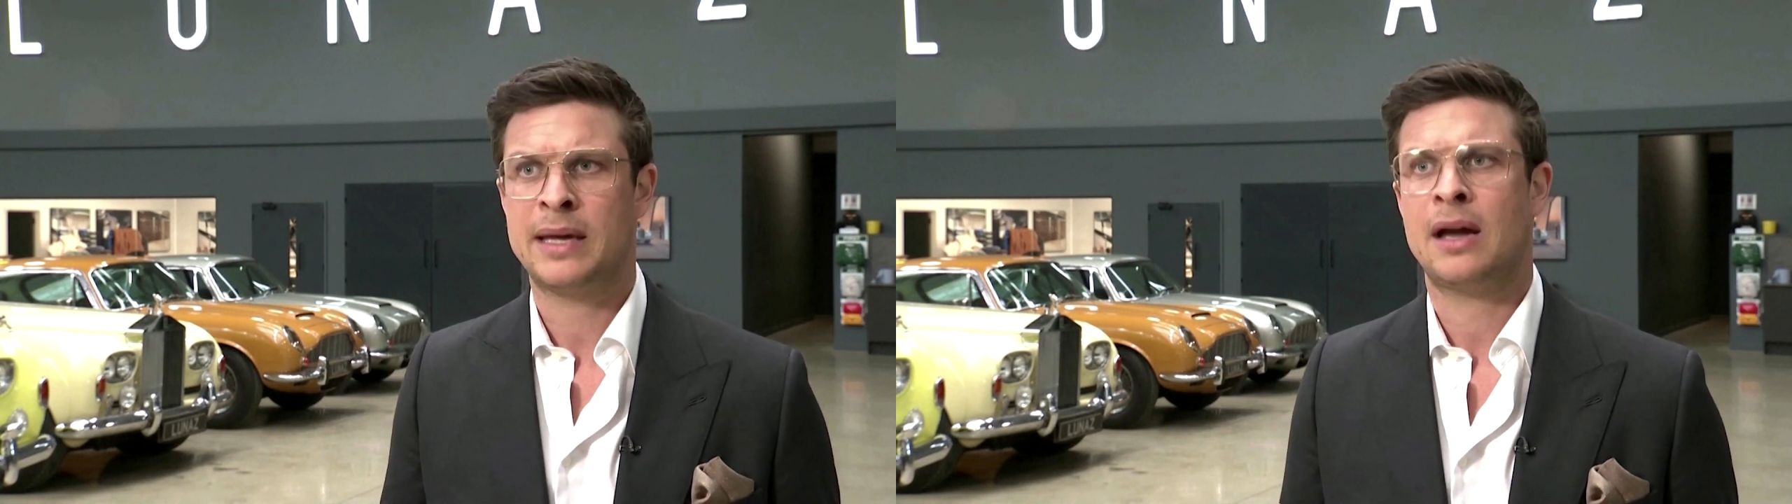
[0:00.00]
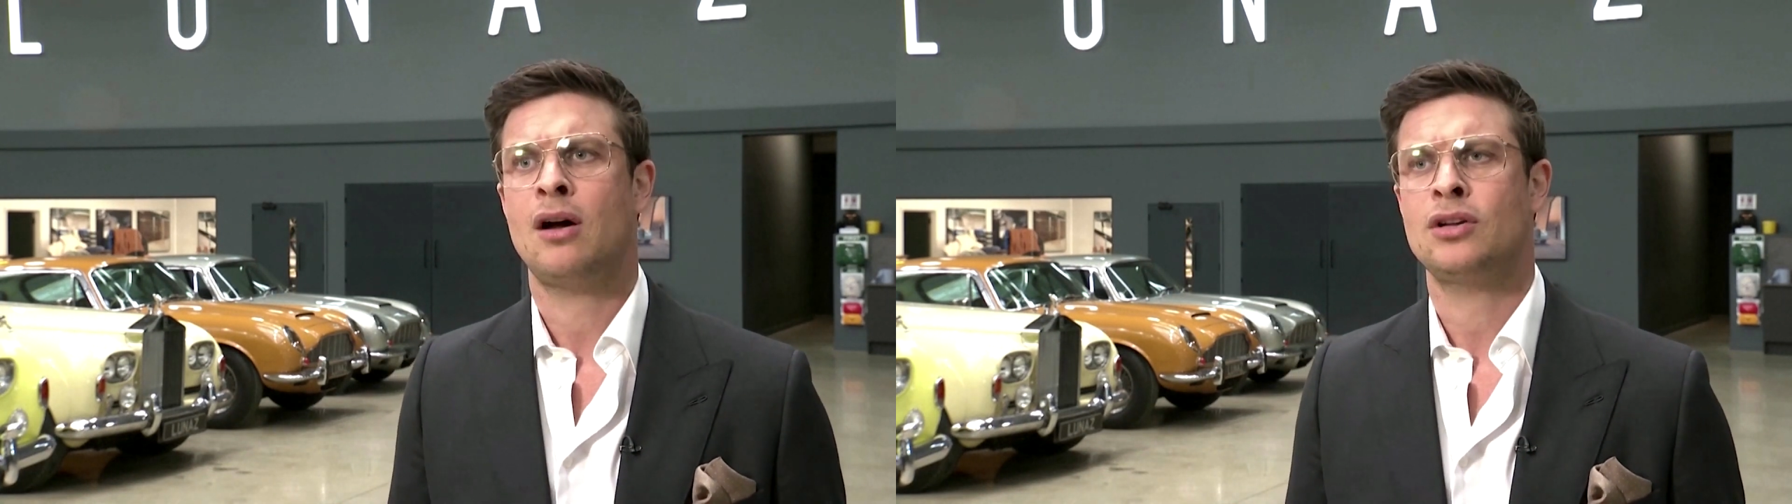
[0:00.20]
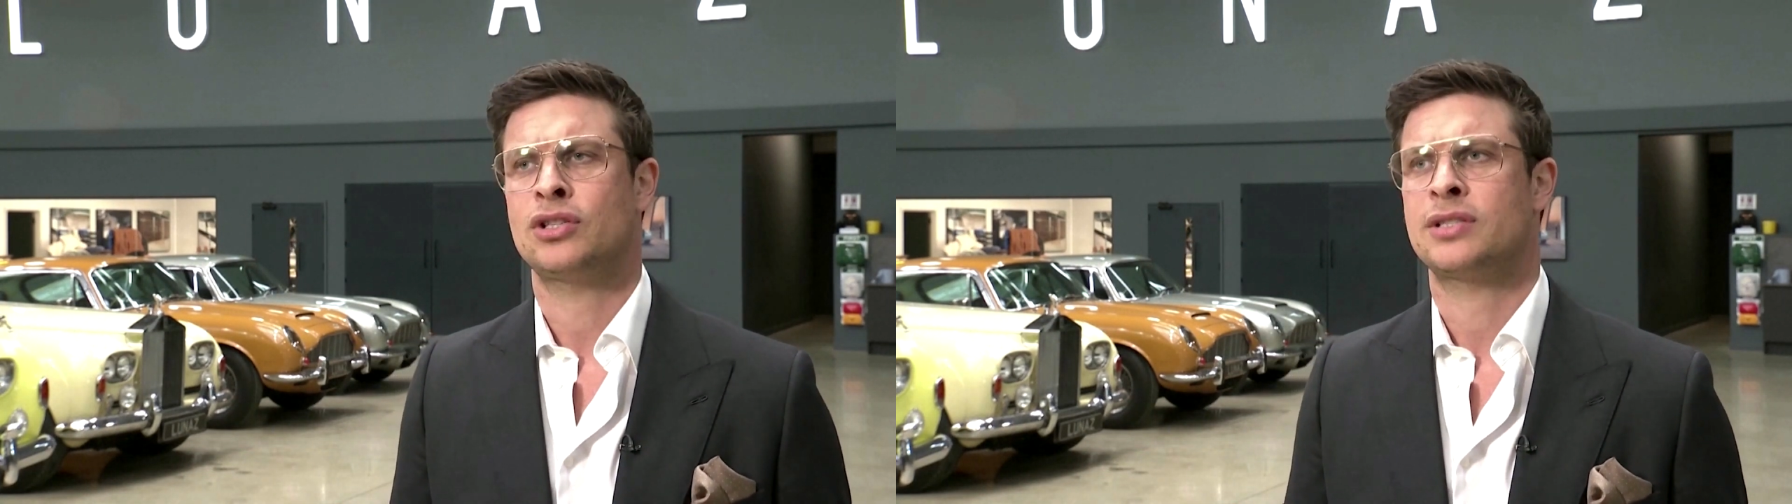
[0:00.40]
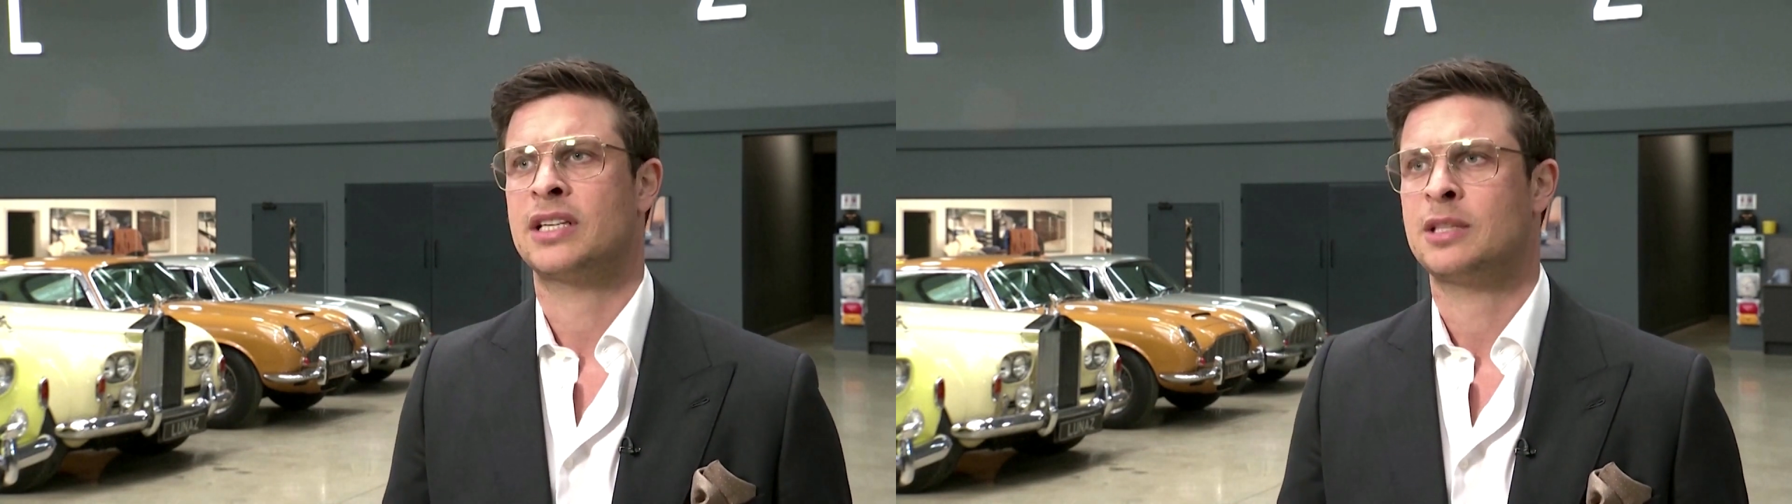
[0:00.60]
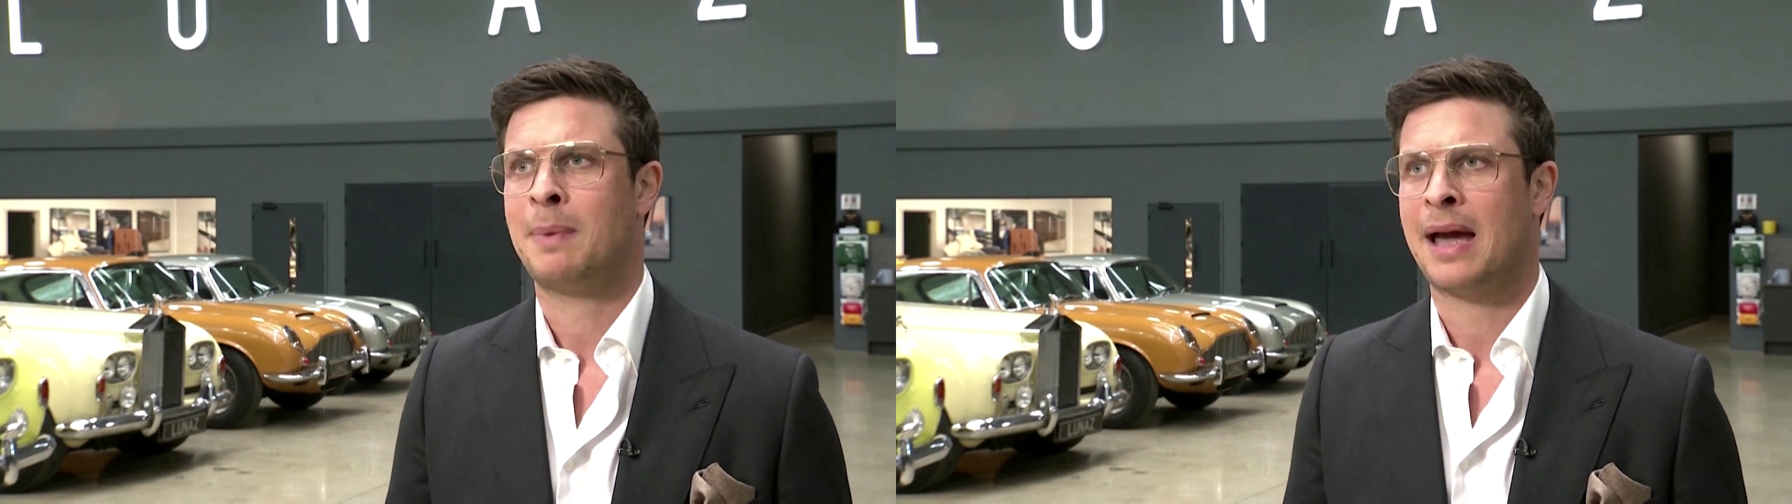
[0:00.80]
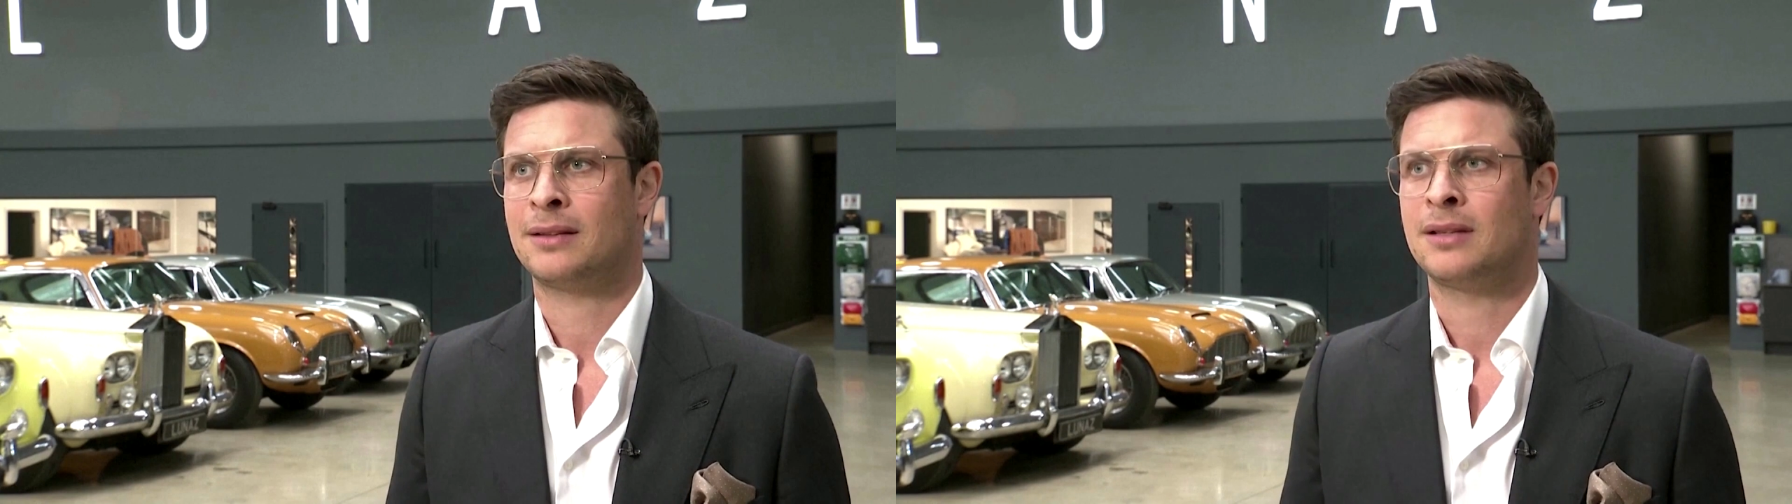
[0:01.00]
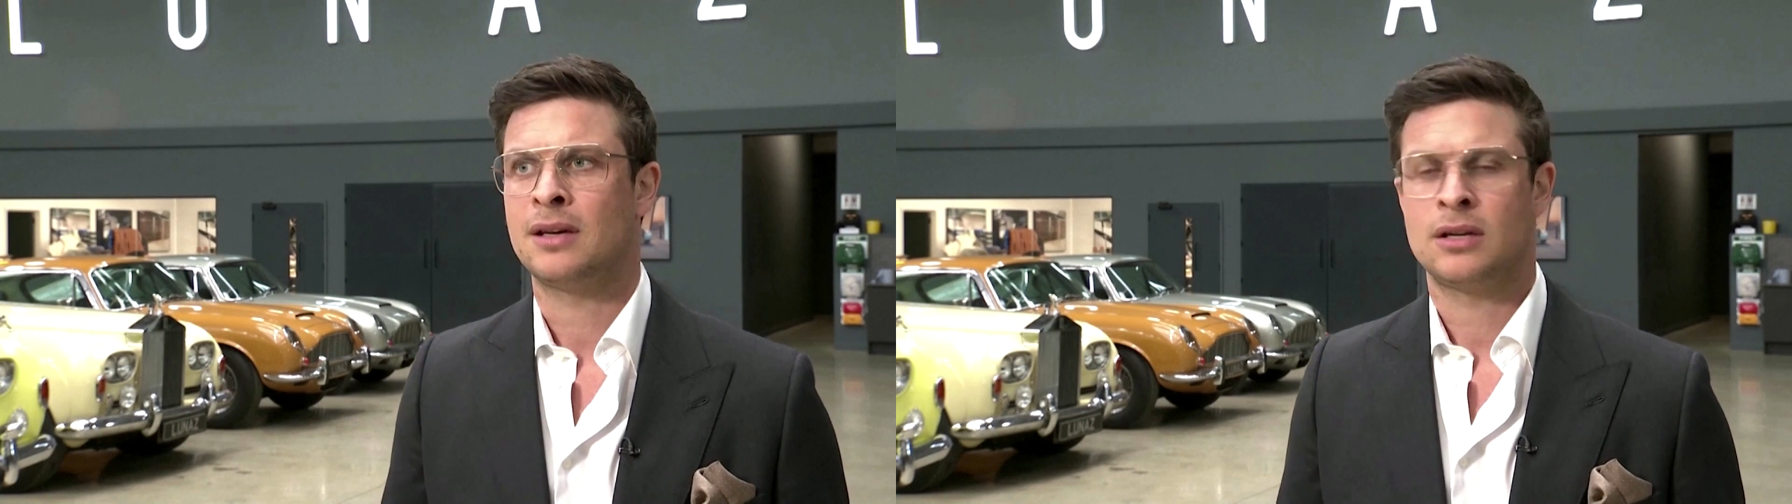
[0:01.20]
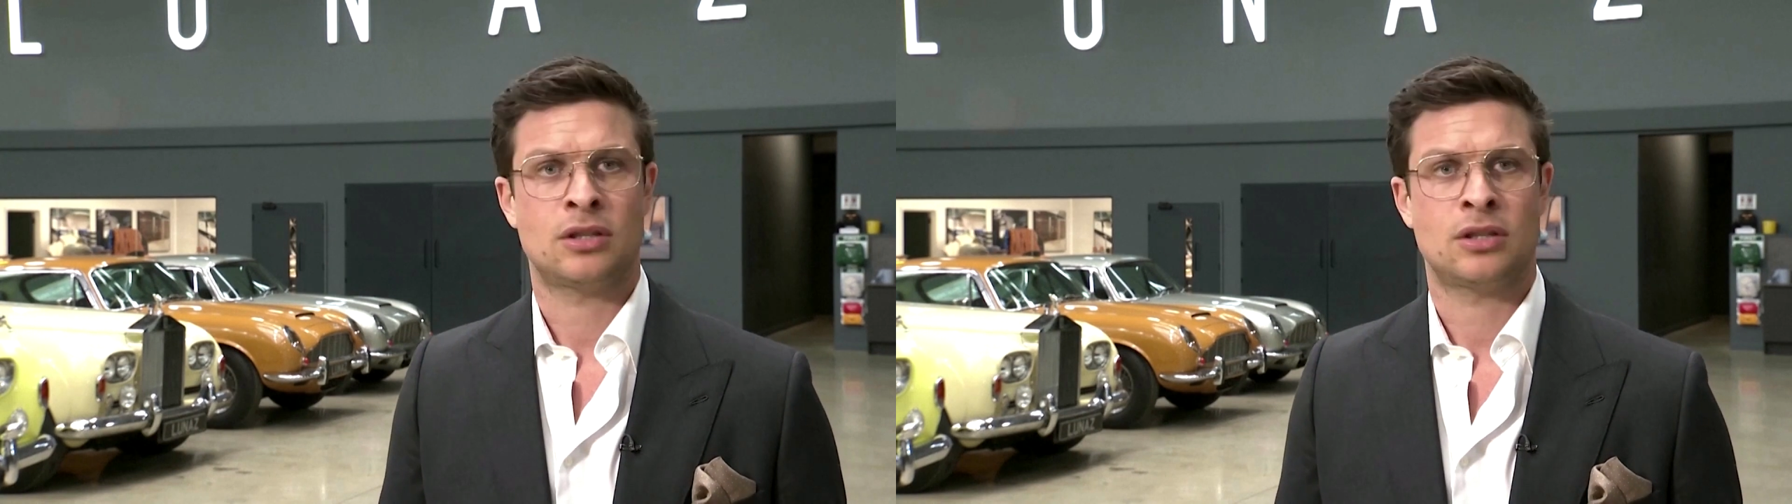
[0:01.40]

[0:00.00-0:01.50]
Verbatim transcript: We can't just expect